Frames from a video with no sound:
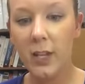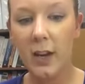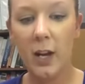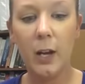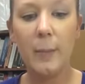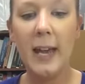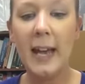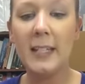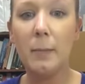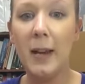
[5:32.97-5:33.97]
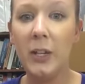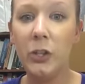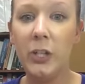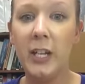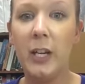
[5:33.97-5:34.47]
it has a
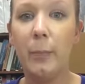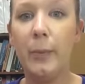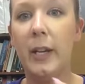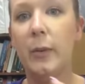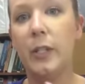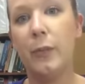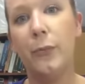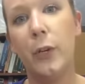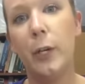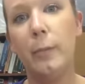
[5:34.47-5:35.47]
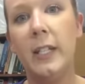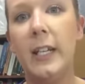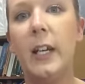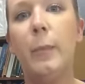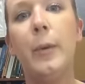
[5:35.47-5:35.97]
mesh tip. It was a firm
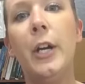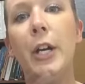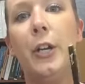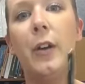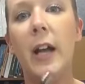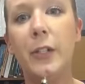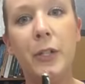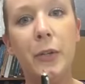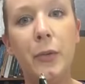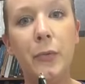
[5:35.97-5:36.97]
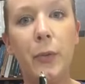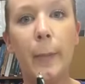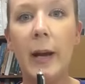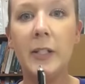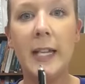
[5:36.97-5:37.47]
tip. You got two for
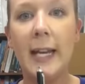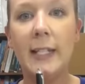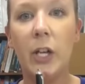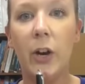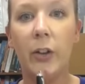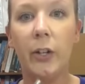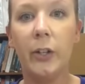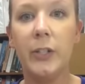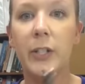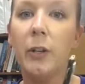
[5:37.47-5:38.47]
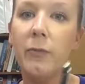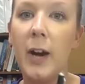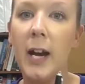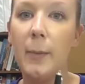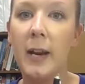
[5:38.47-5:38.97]
about $10. You can
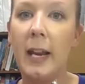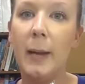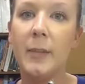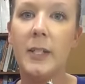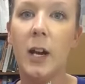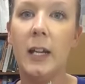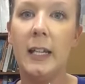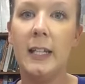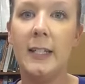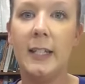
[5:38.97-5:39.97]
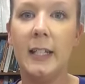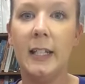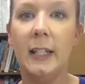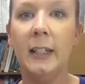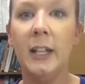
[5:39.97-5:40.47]
find them on Amazon
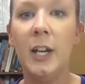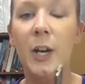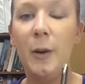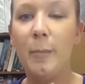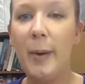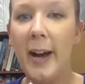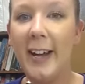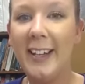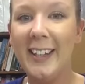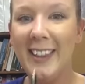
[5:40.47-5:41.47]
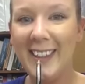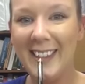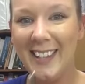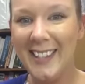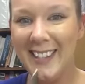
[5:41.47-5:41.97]
easily. But
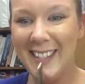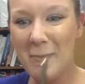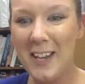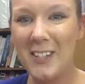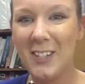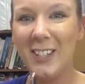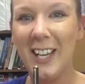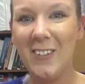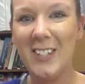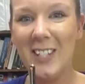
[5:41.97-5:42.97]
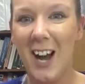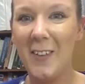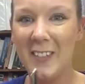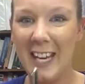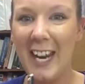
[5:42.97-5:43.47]
this semester, they've
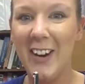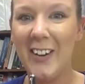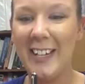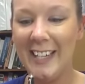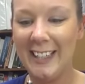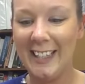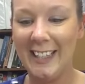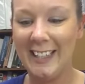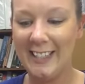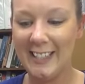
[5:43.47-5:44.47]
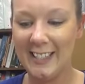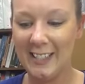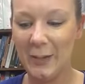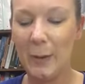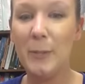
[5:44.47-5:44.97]
stopped carrying these.
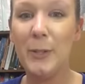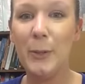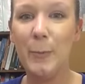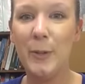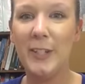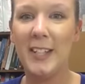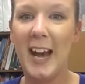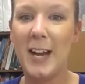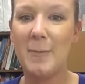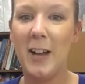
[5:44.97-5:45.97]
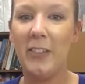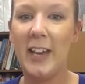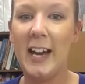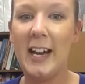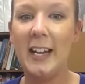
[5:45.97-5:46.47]
So I'm super sad about
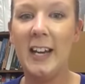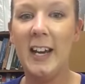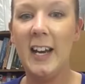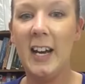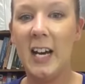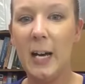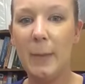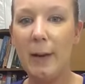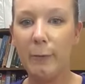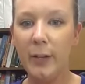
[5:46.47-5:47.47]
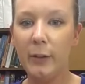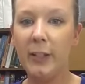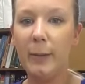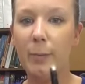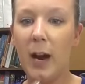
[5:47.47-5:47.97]
that. I've
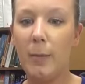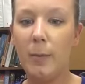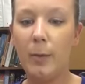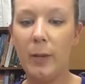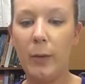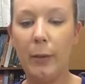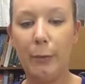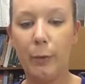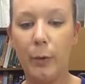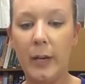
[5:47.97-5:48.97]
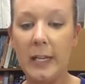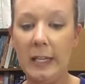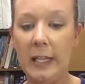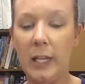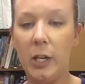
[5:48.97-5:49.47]
literally probably went through in a
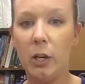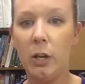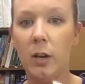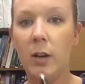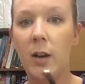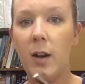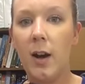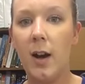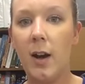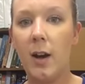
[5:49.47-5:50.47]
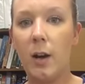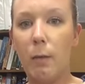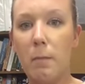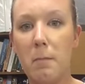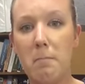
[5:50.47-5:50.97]
year,
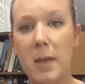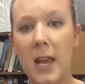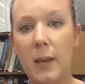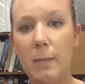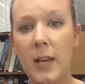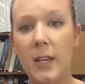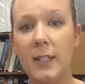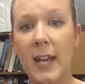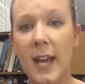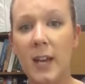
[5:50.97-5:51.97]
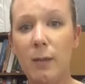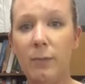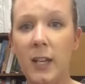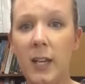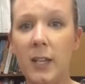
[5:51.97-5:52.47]
maybe 10 of
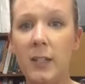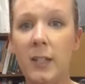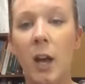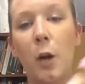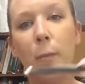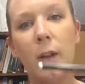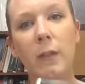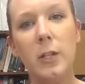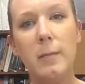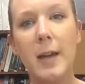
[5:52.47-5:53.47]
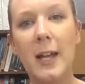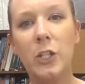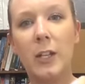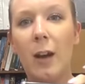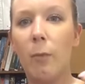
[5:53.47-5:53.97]
these. But you have to
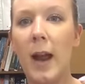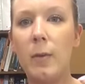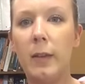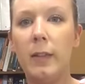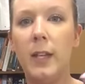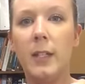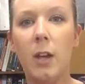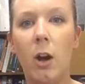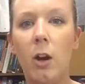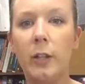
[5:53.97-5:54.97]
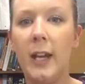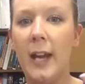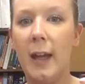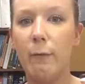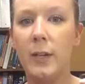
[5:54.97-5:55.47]
imagine I write with these all day,
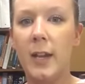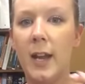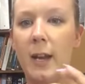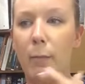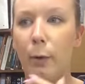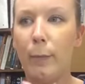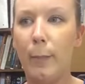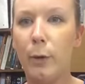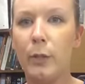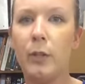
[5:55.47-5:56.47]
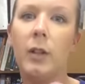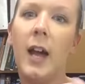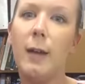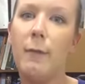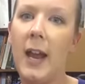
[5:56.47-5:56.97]
every day in both my personal
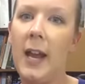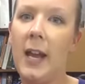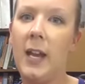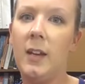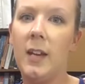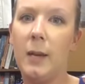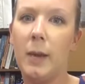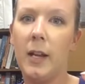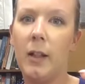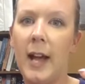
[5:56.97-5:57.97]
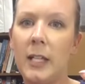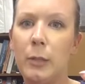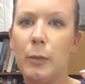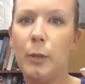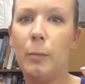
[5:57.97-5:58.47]
life and in my
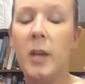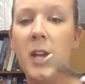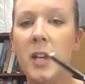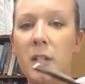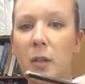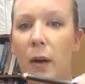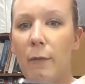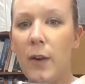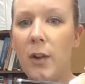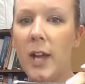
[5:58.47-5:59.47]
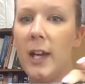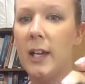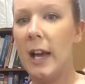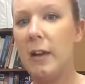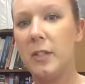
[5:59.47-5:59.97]
classroom. So I felt
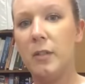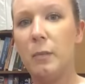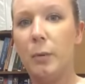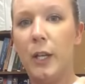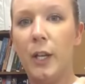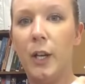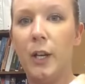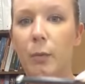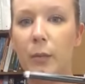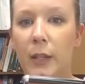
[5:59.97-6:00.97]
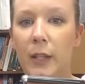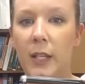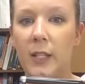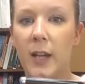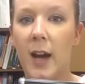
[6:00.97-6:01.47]
like I was doing pretty good with
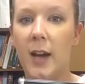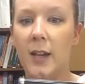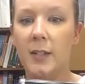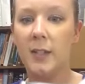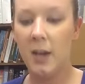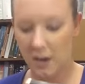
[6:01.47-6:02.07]
these guys.